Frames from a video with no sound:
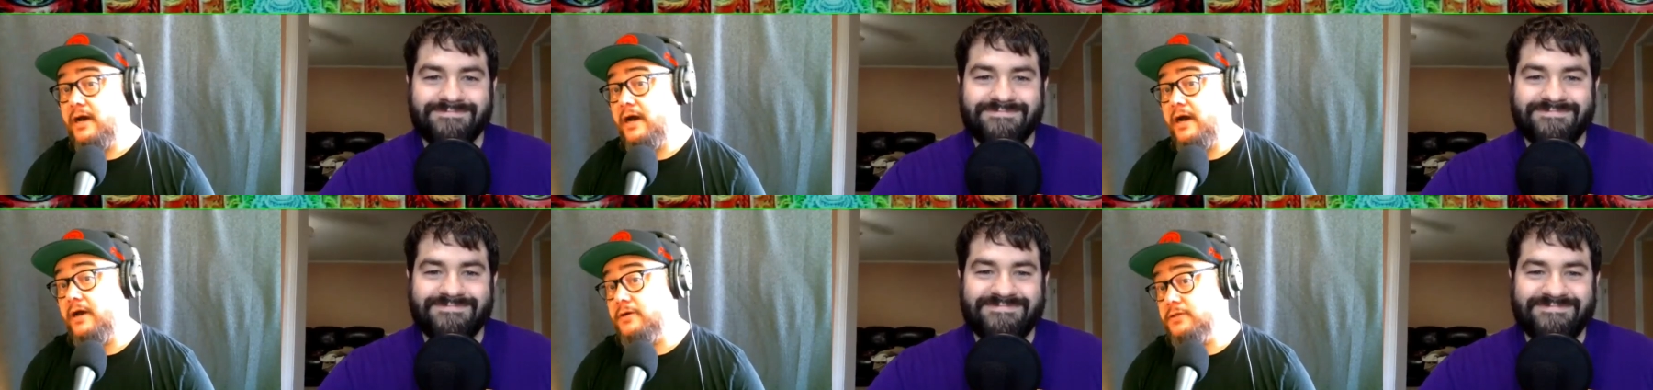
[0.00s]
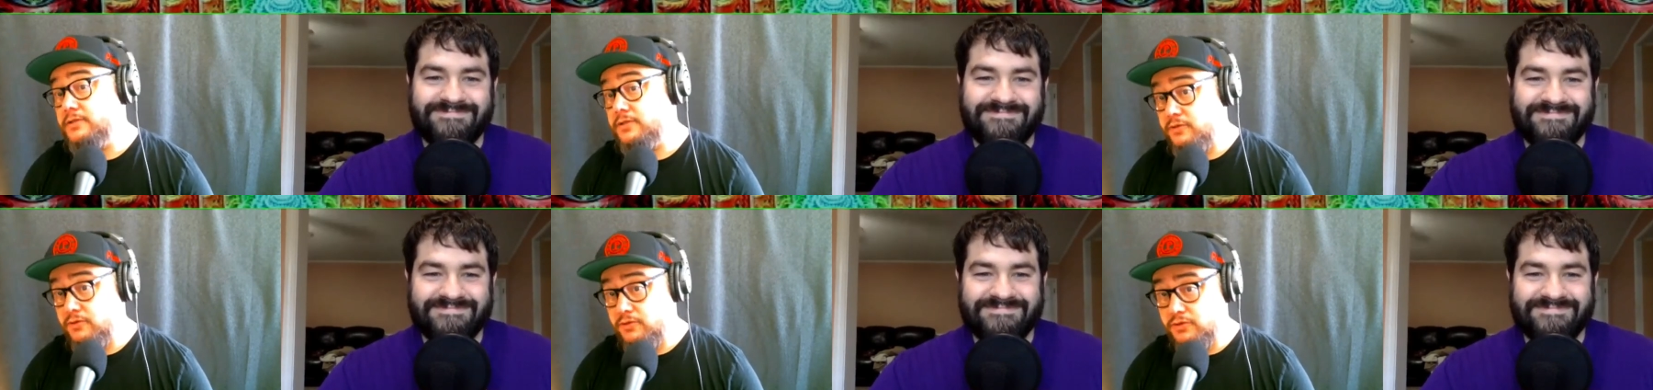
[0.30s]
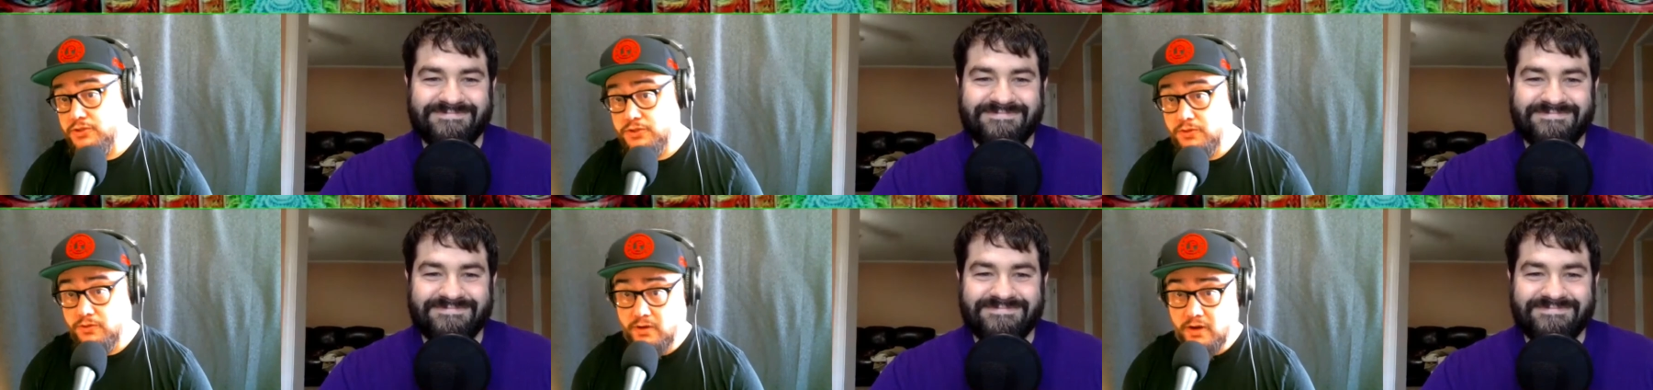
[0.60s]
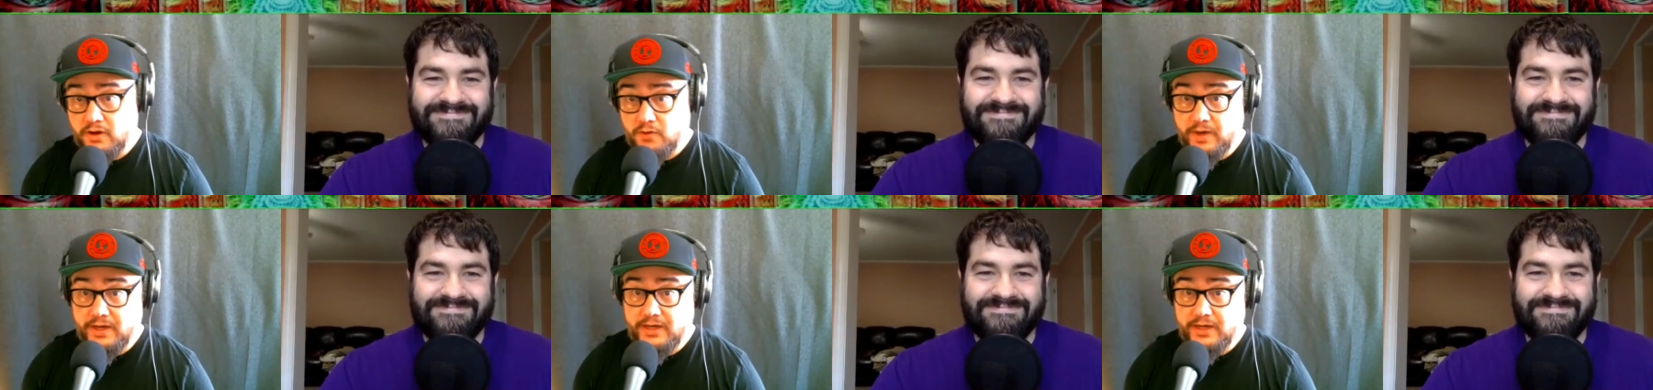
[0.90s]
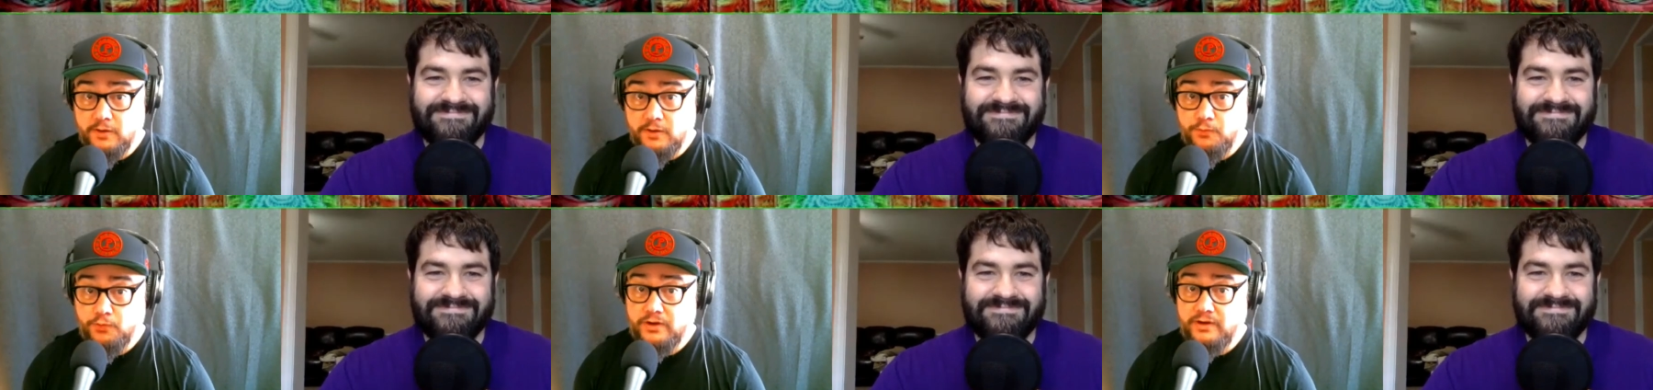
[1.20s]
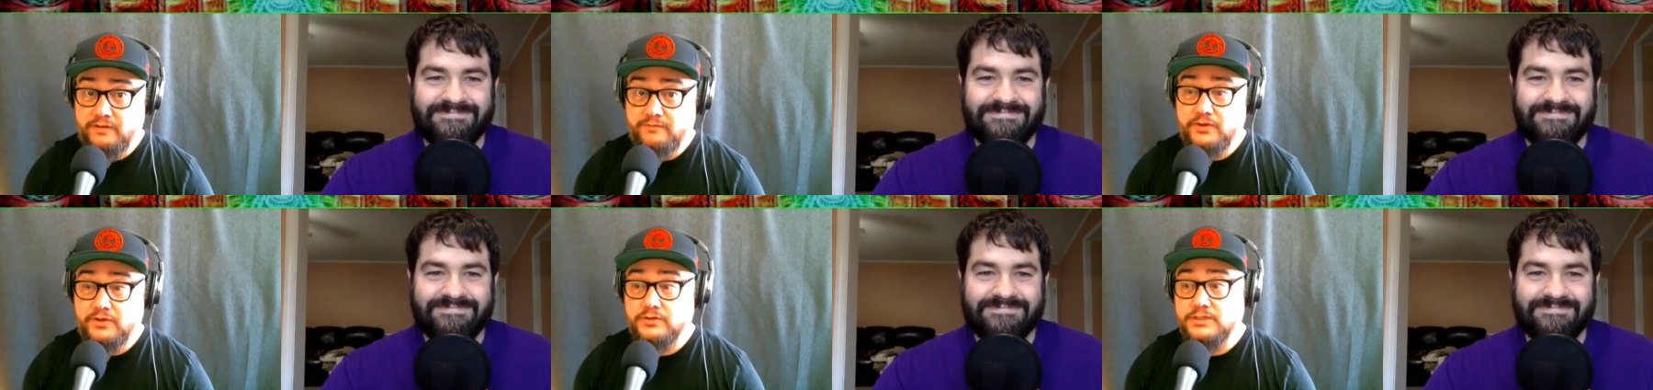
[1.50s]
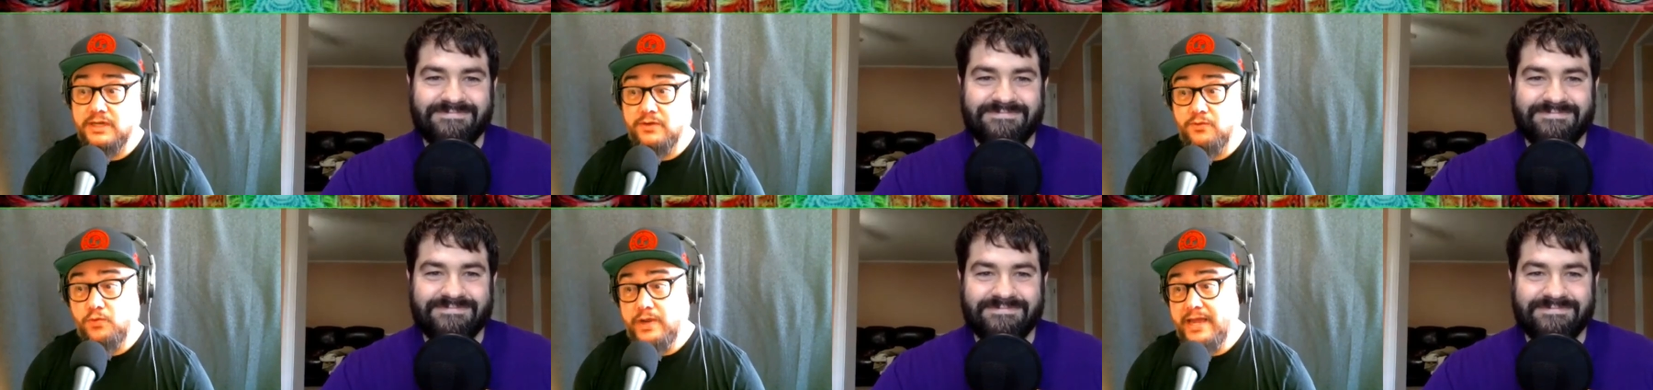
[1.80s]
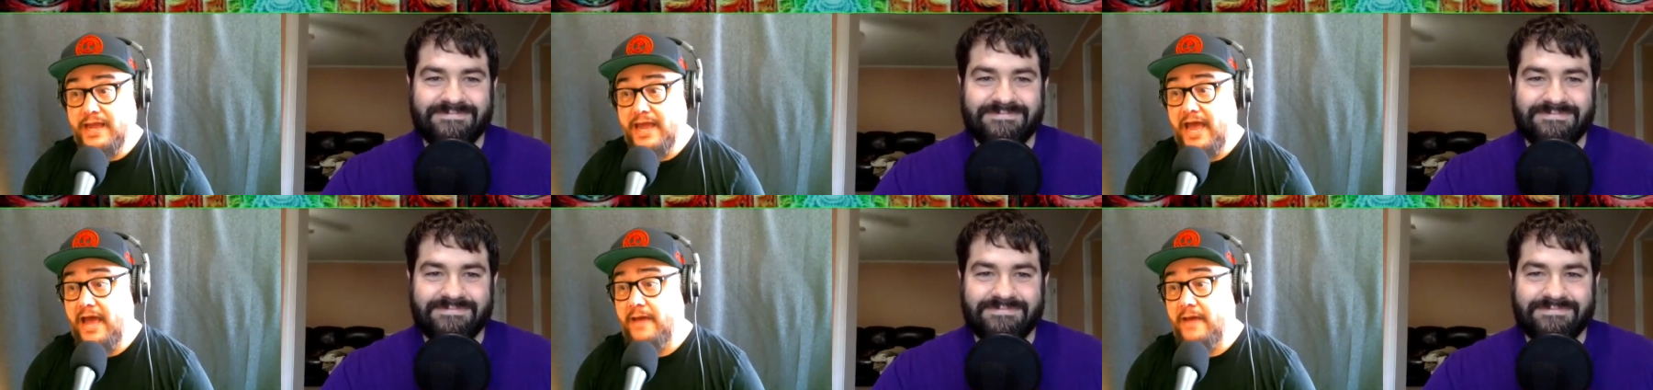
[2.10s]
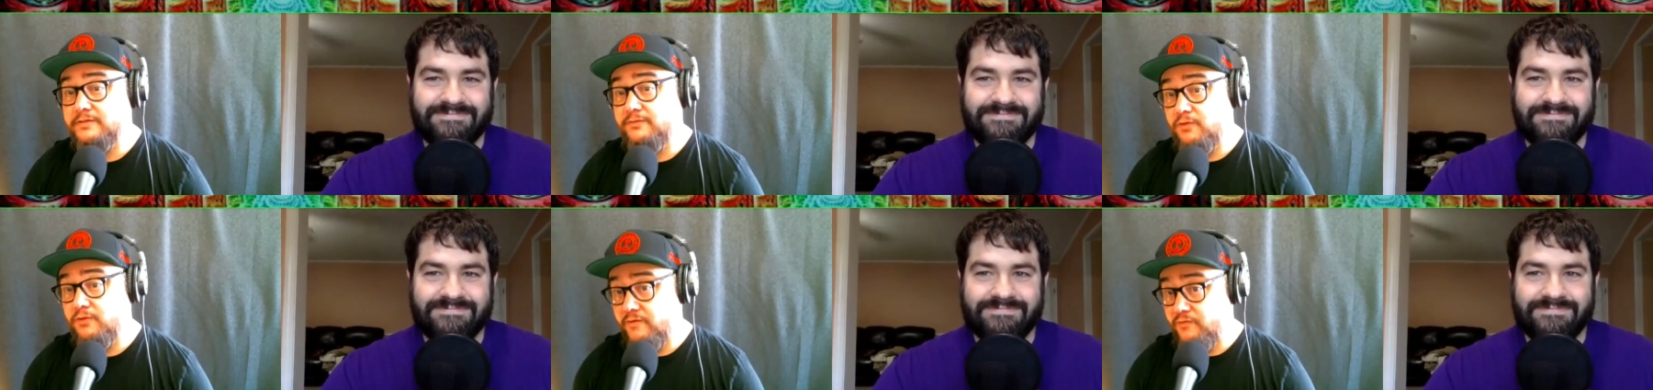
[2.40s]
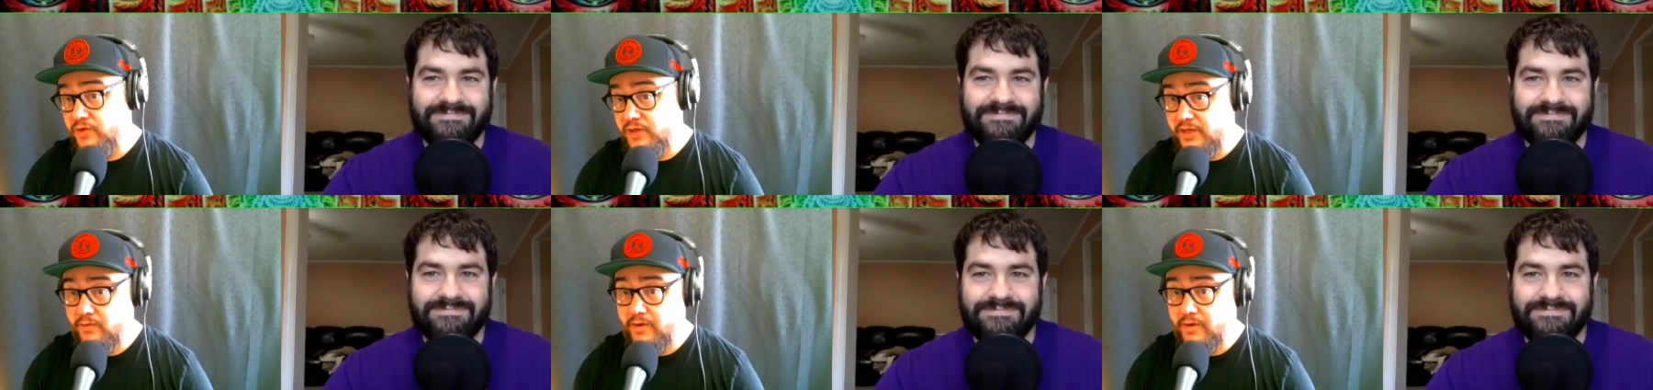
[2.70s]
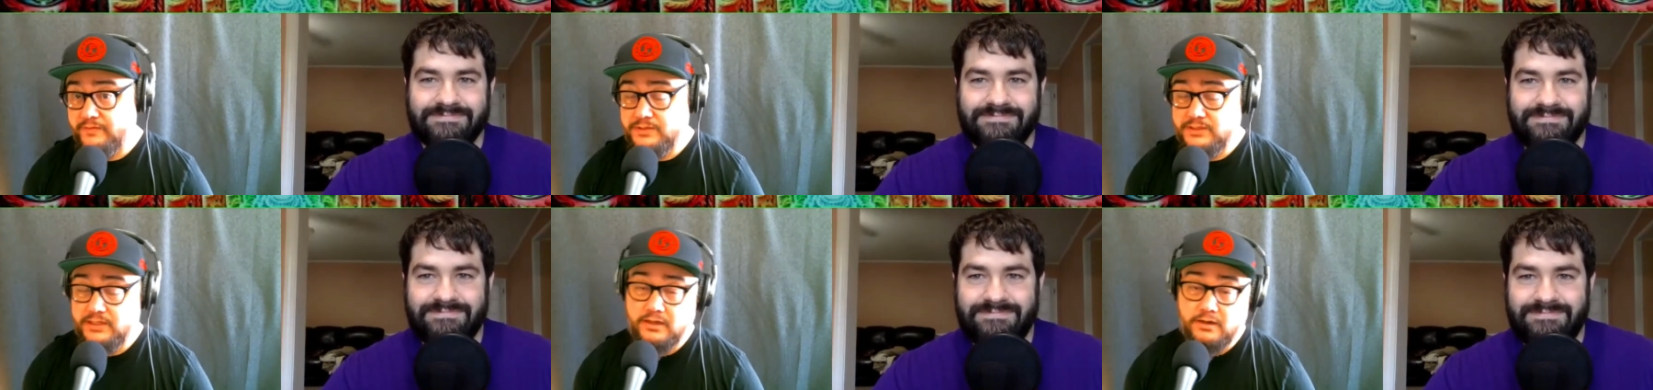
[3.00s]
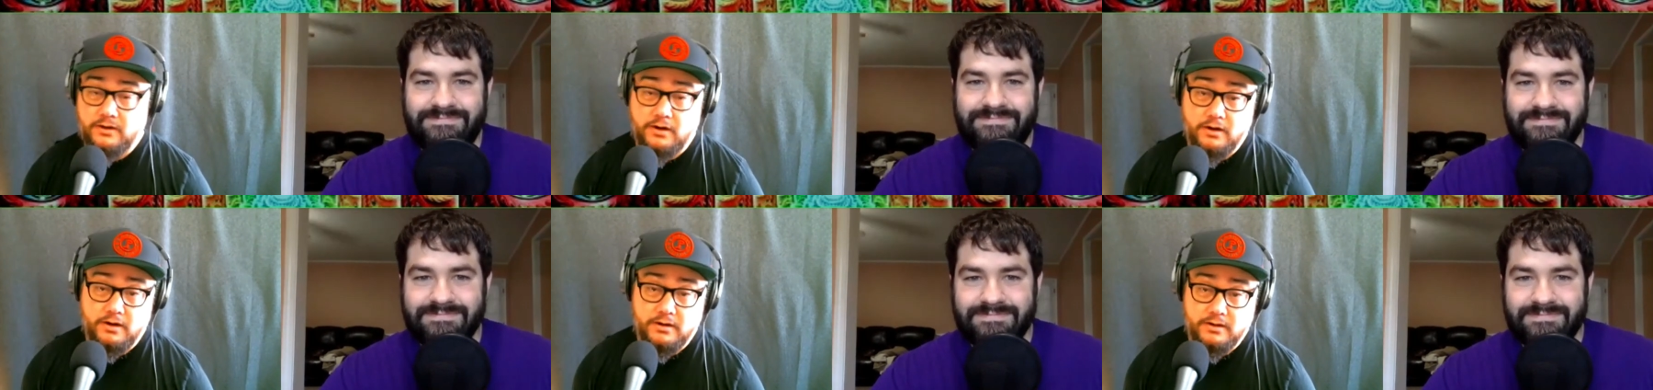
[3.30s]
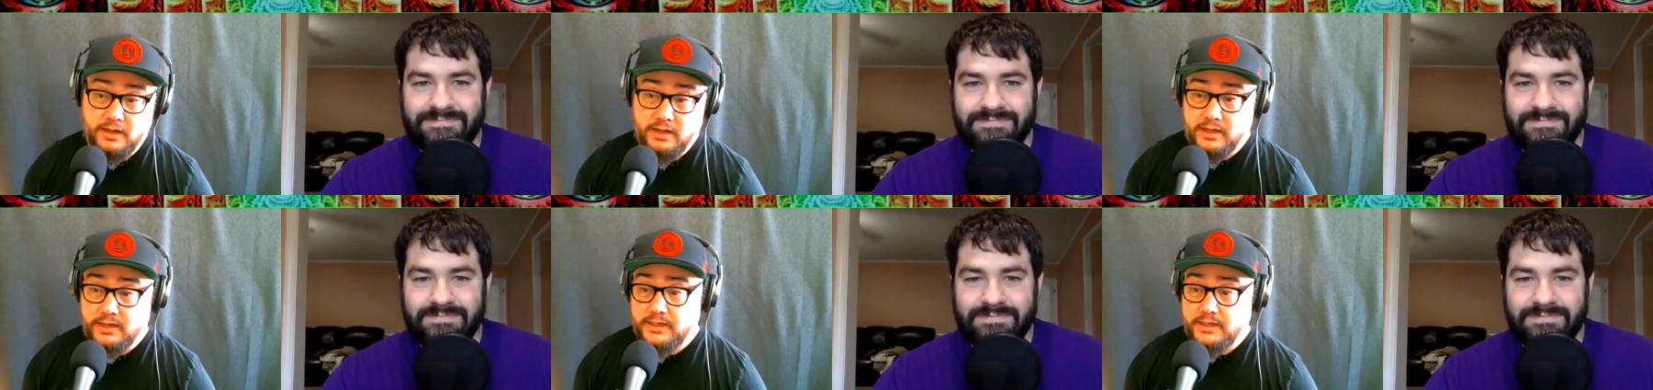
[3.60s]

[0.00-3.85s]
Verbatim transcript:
Speaker 1: I also do the SureDog radio previews and recaps for every UFC card.